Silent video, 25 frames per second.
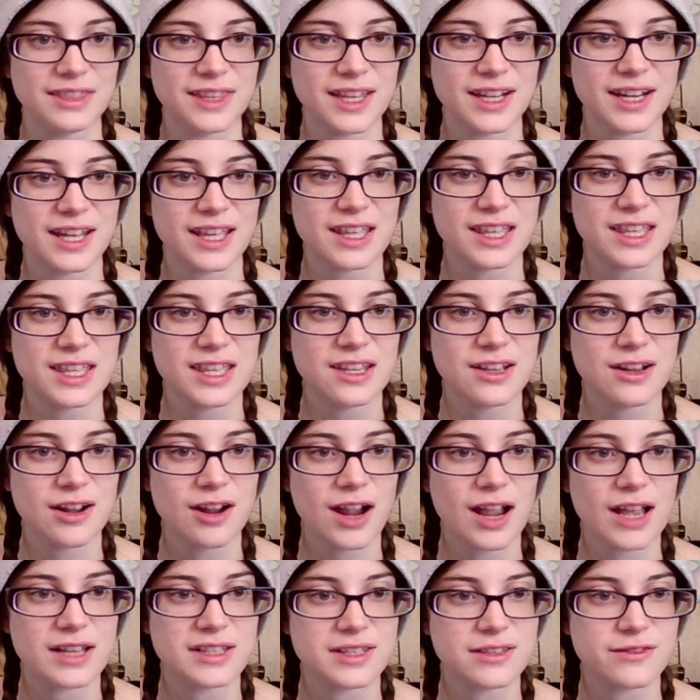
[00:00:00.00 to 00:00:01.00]
and that I hear
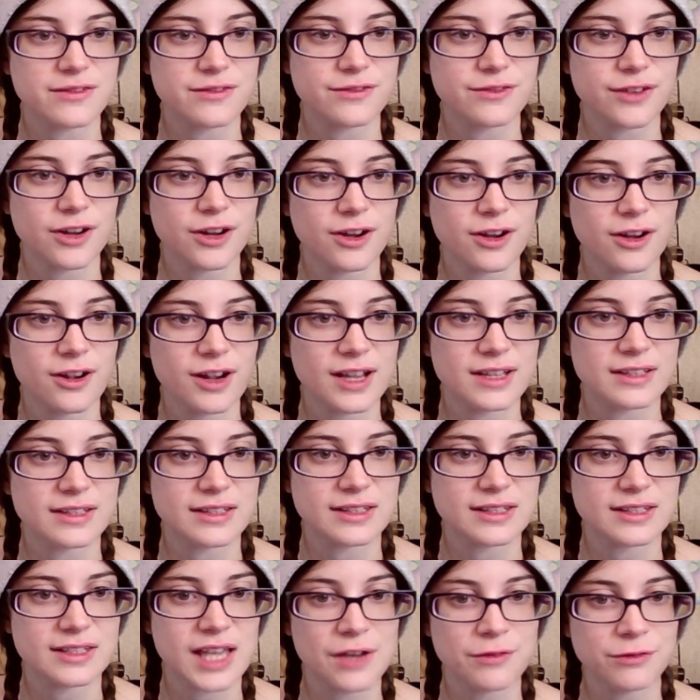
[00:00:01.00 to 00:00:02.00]
as far
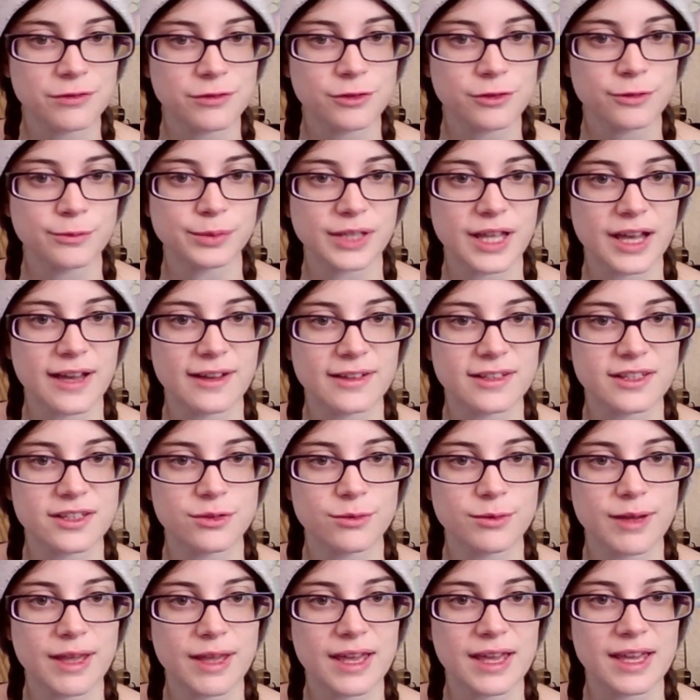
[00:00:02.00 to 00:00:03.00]
as several blocks
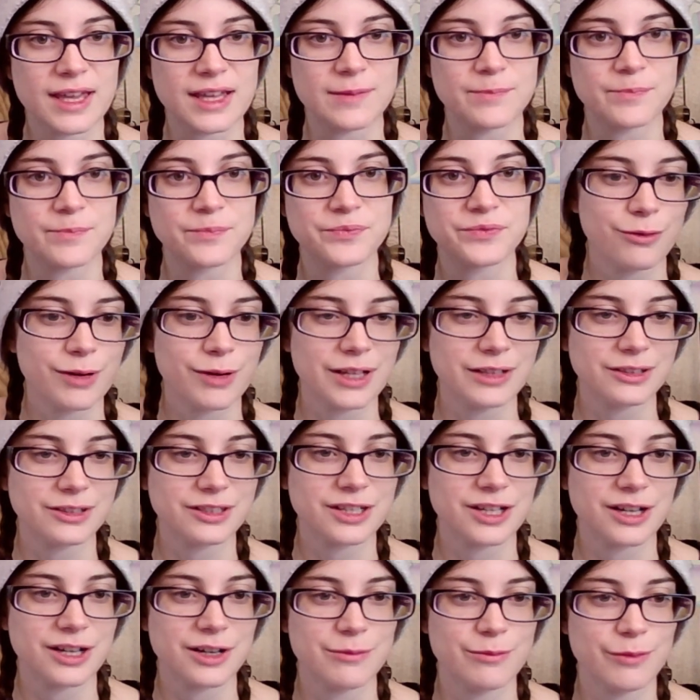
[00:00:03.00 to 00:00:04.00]
away.
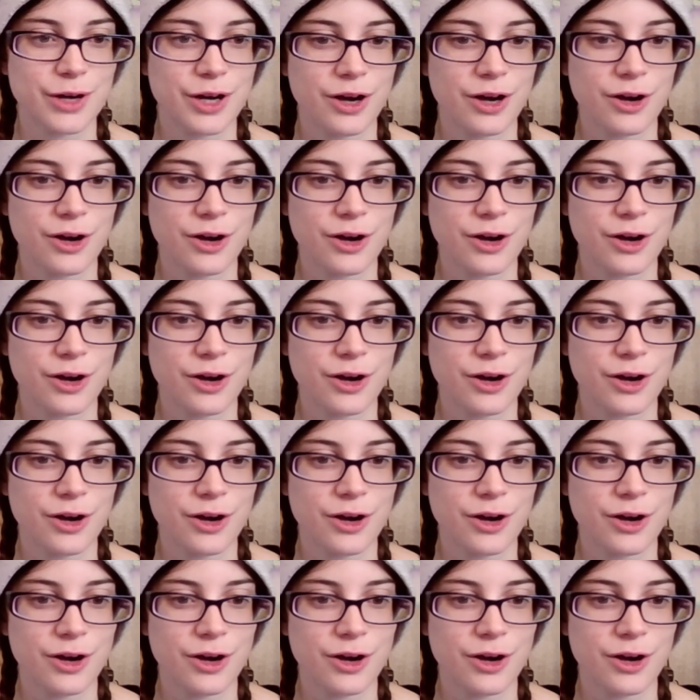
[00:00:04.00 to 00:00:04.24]
Welcome